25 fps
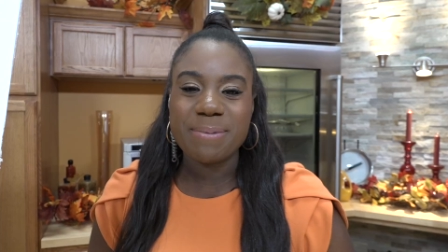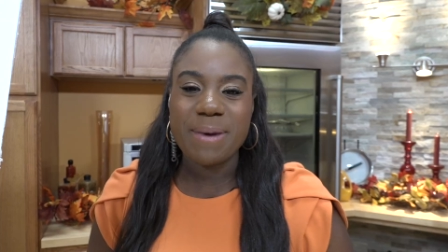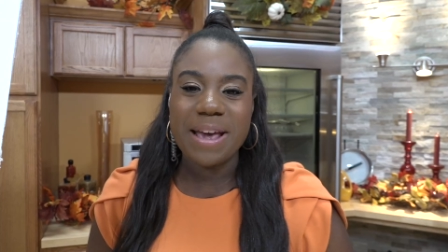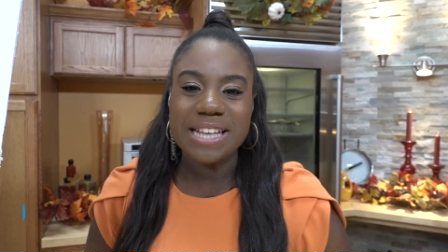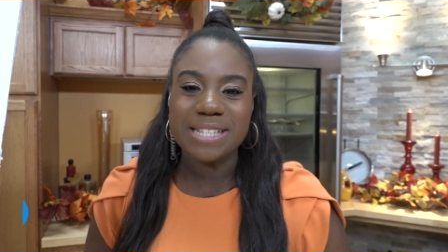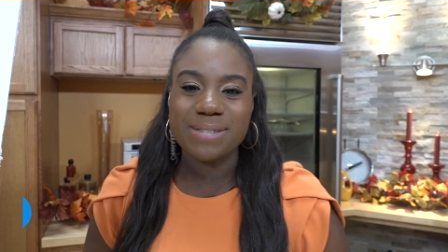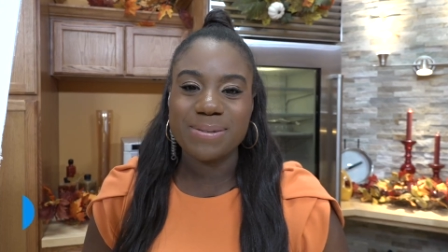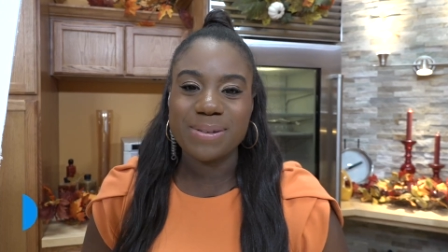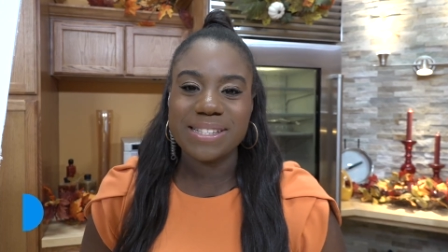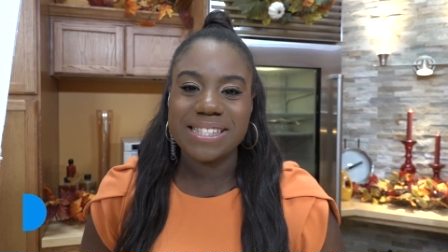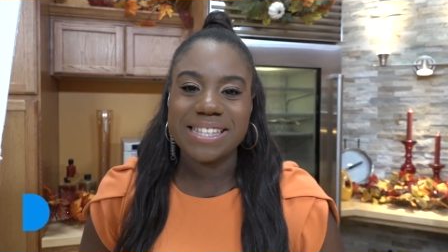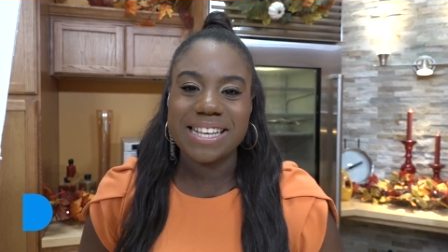
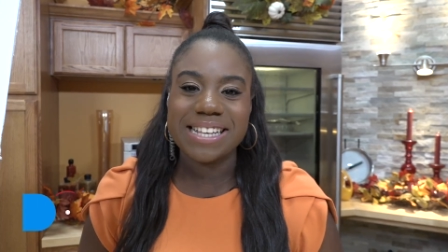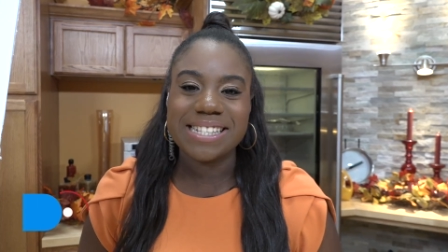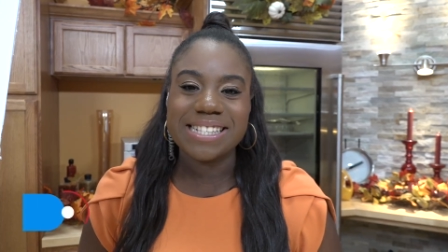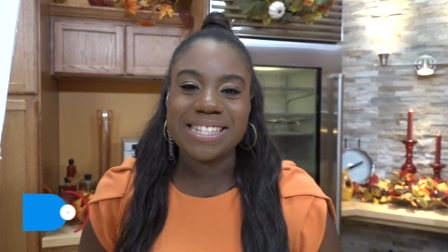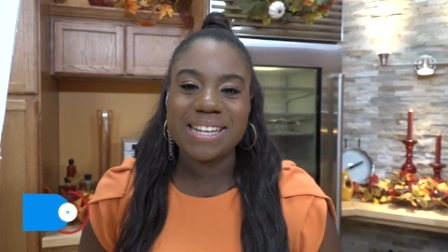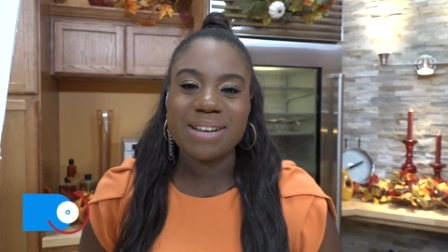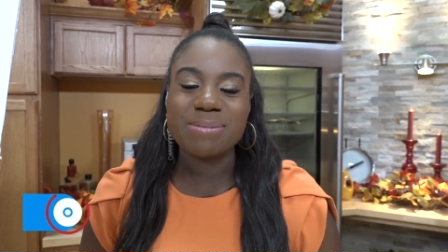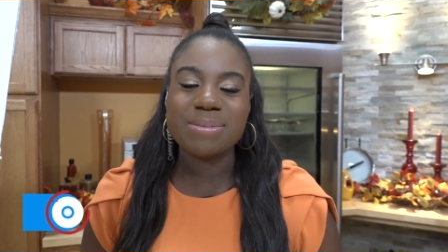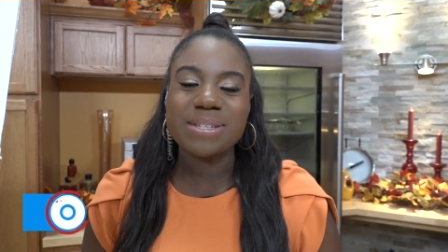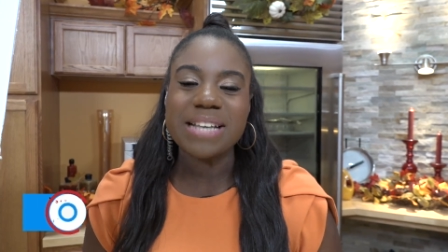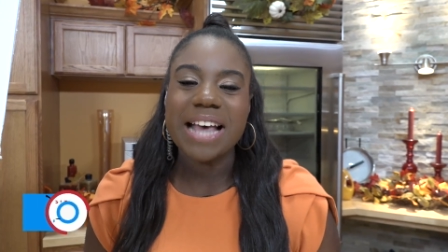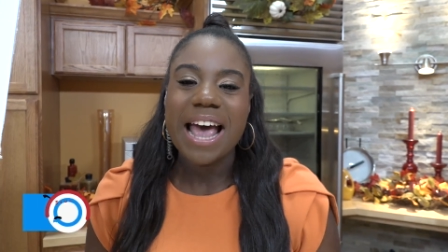Basement
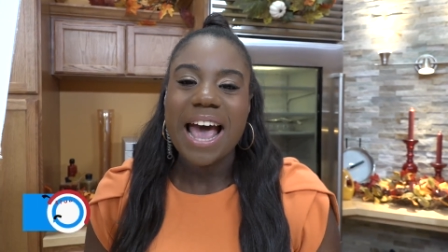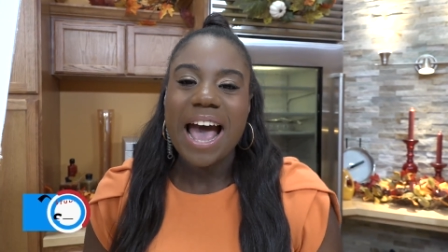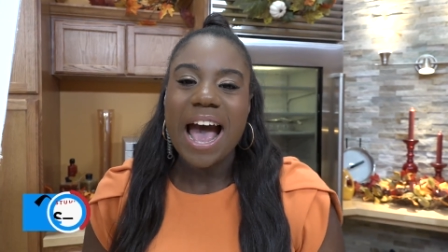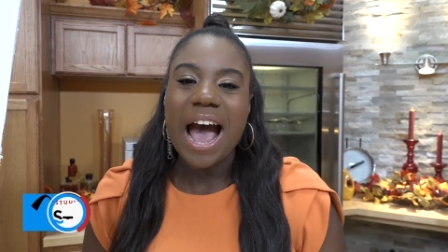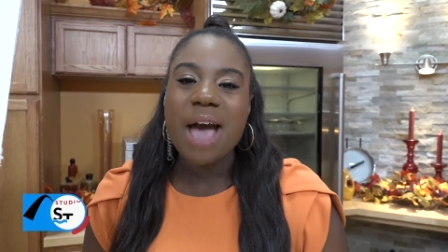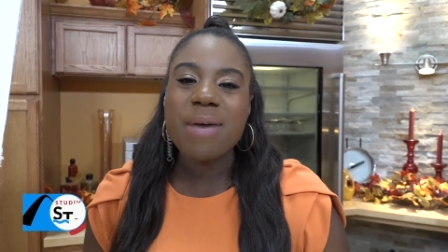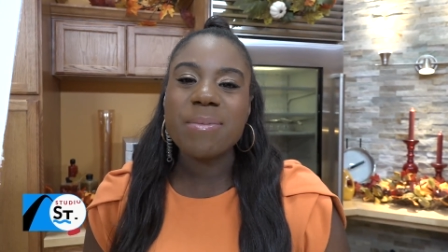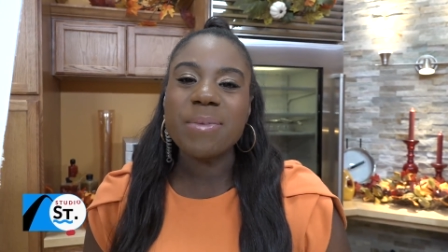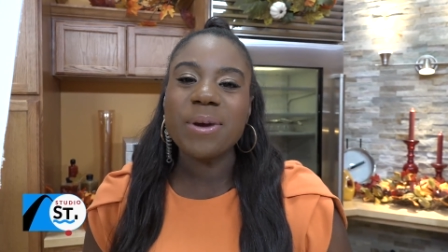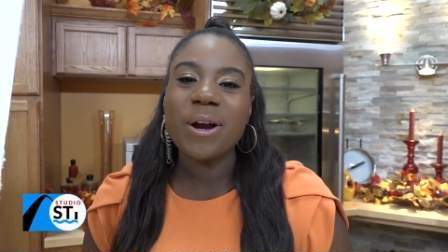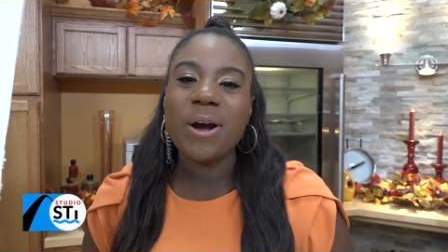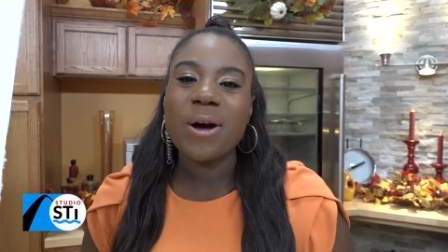Systems.
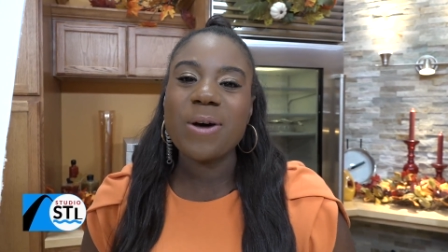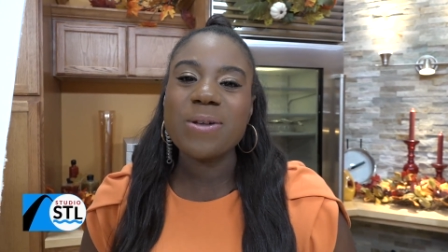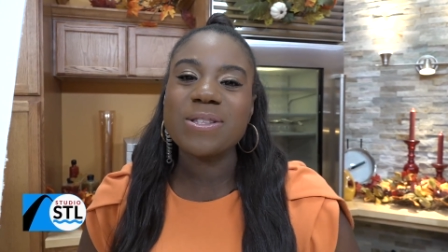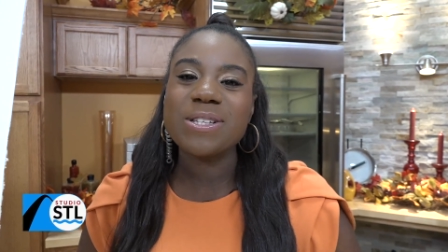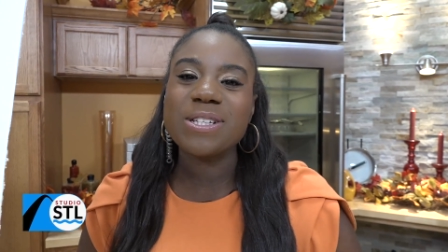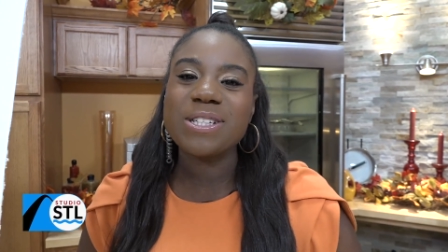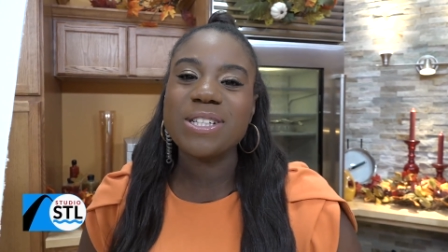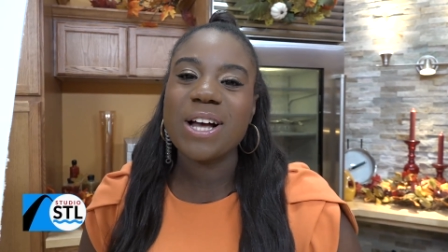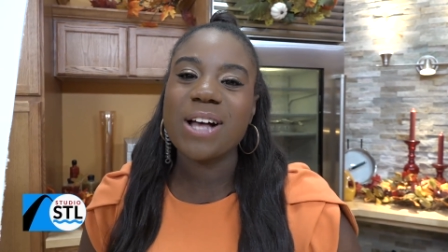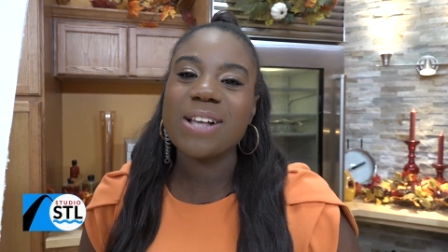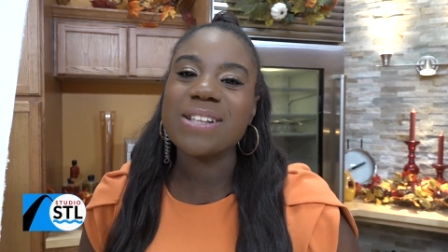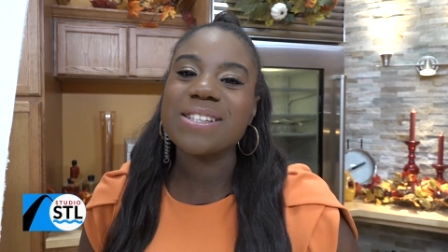I'm your
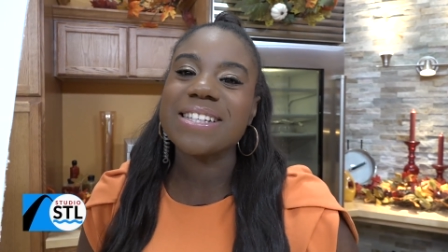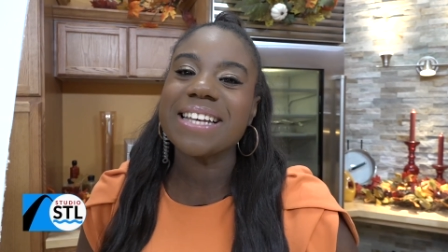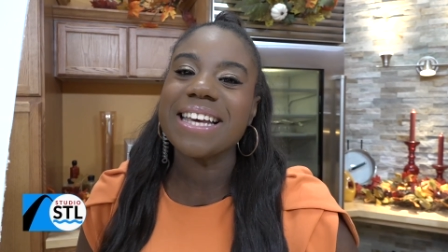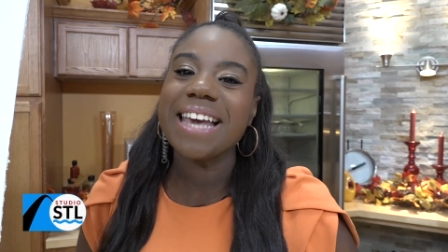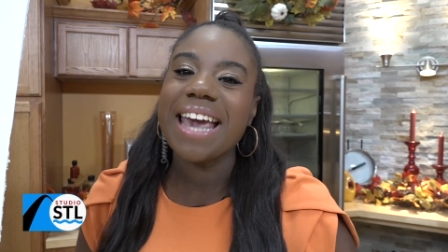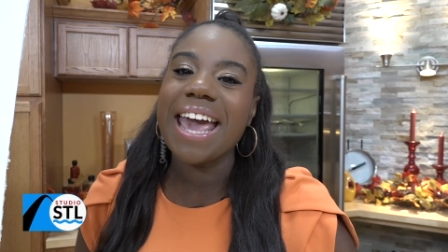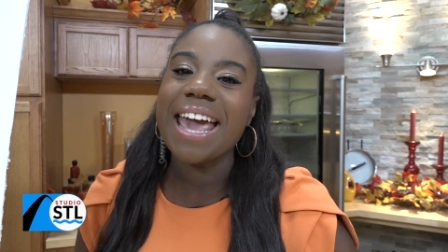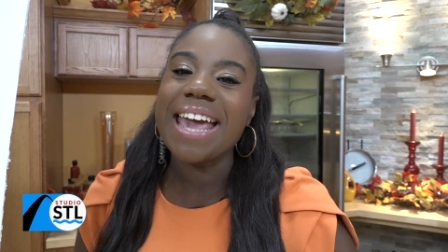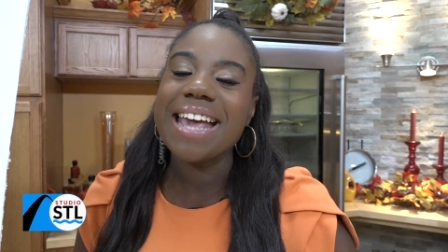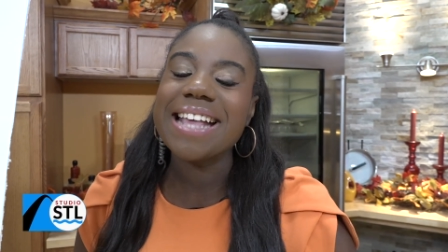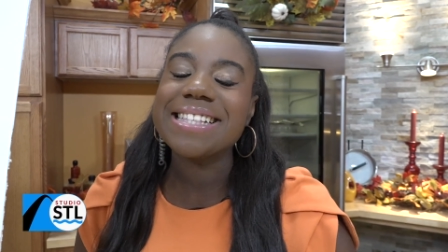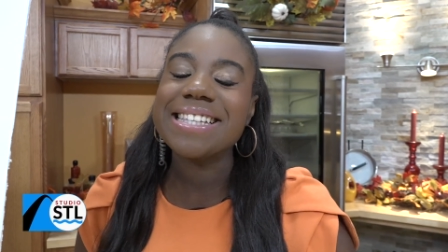host, Chelsea
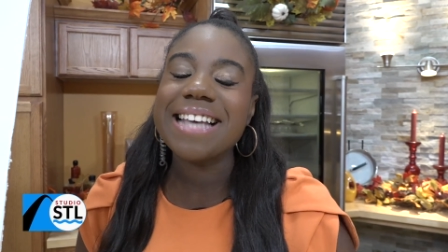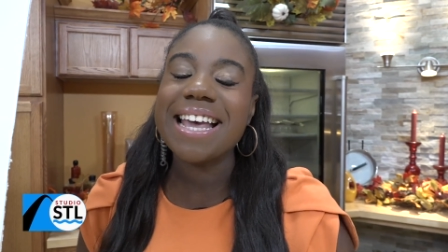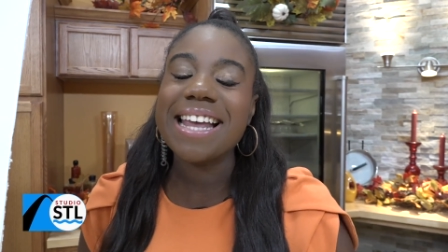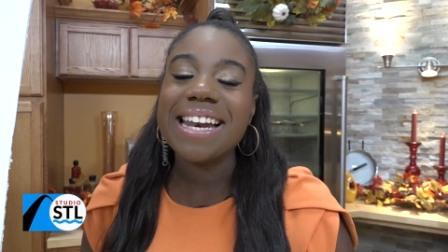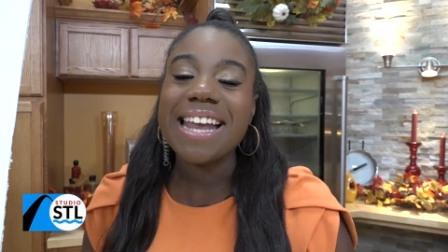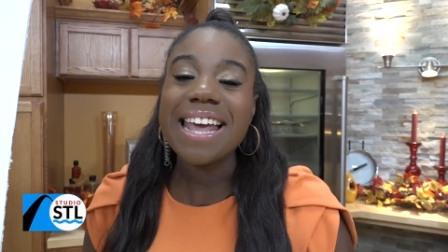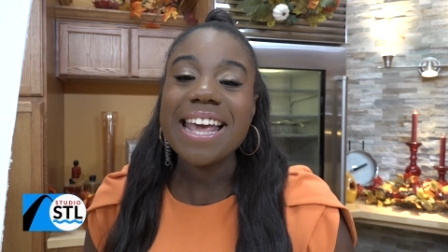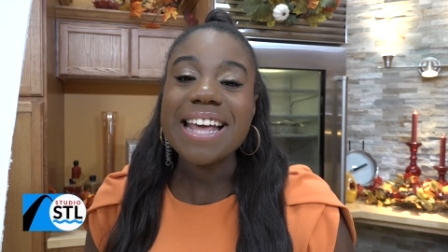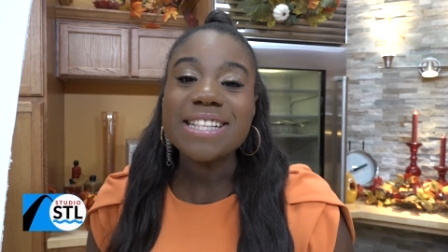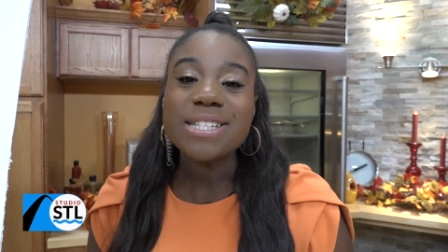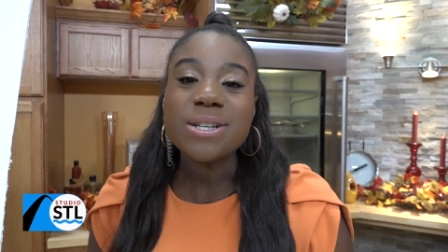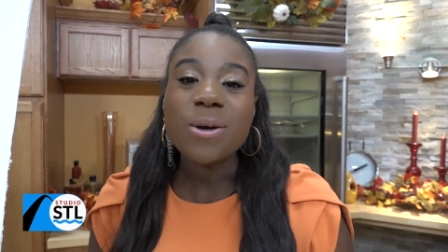Haynes,
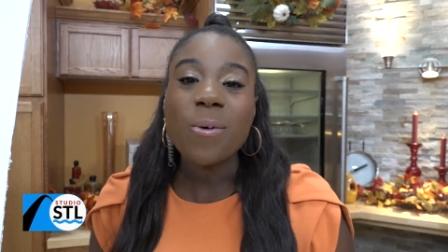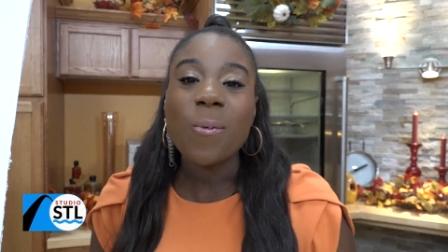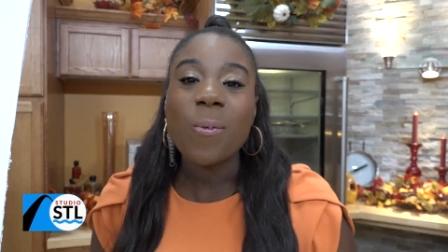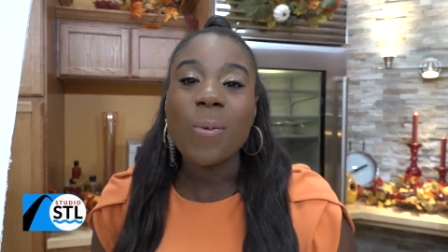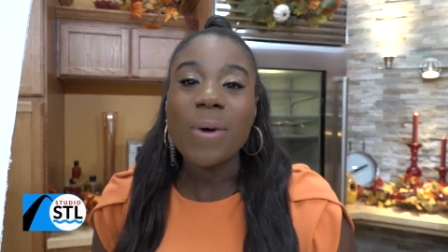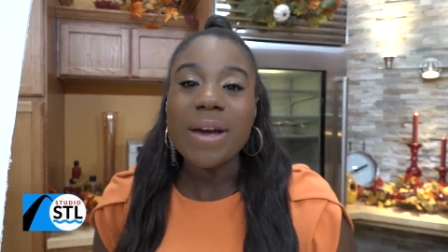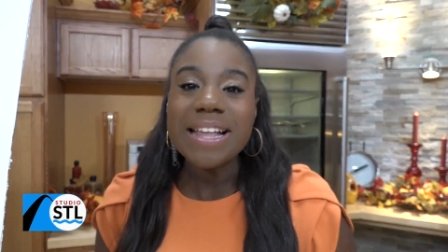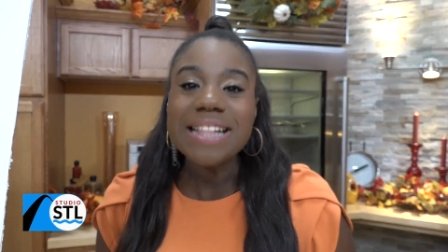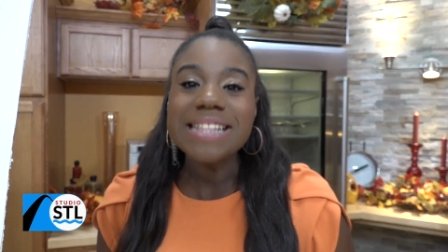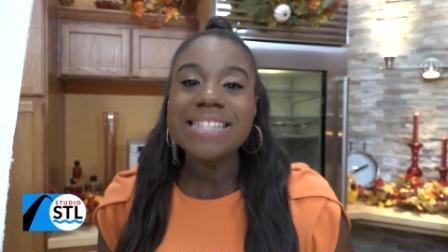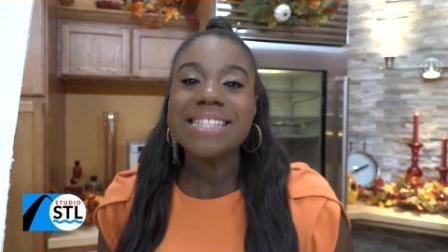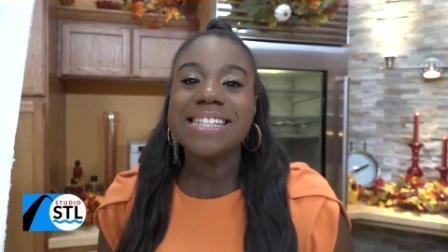and it's
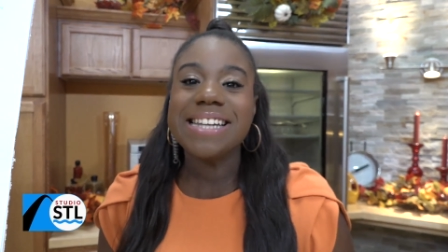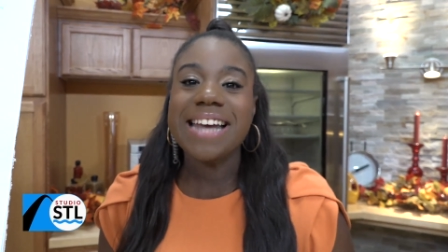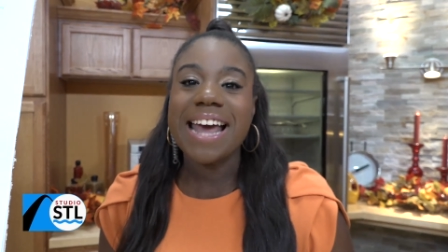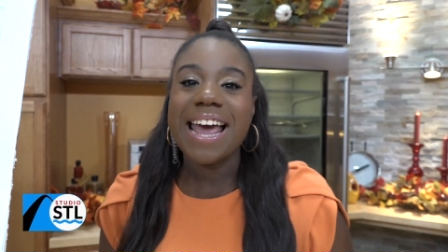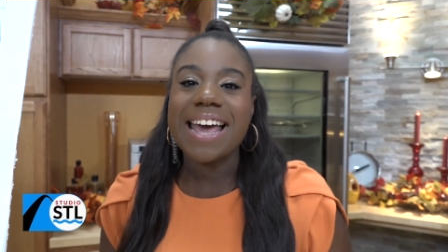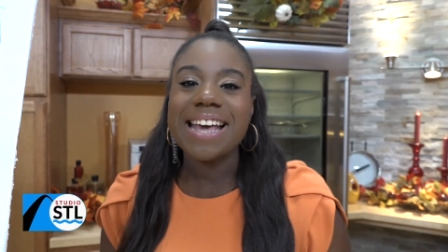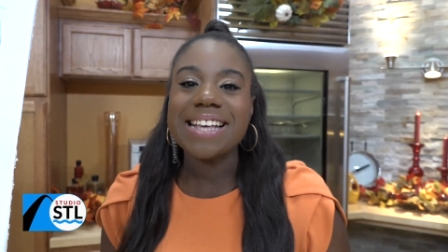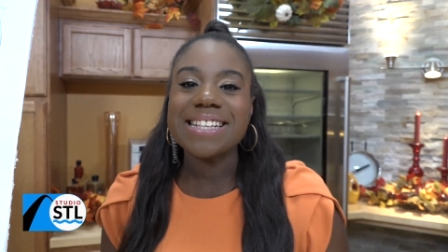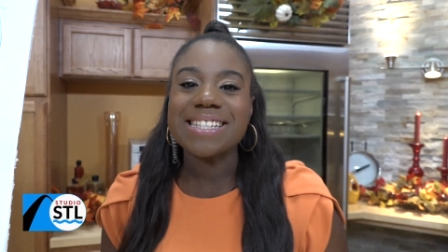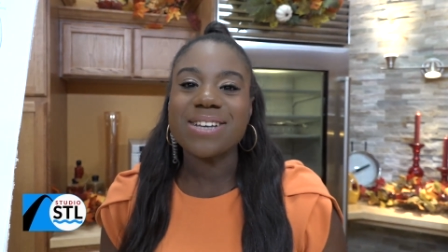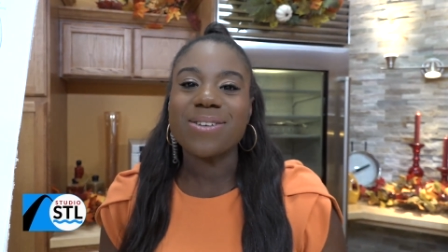Wednesday,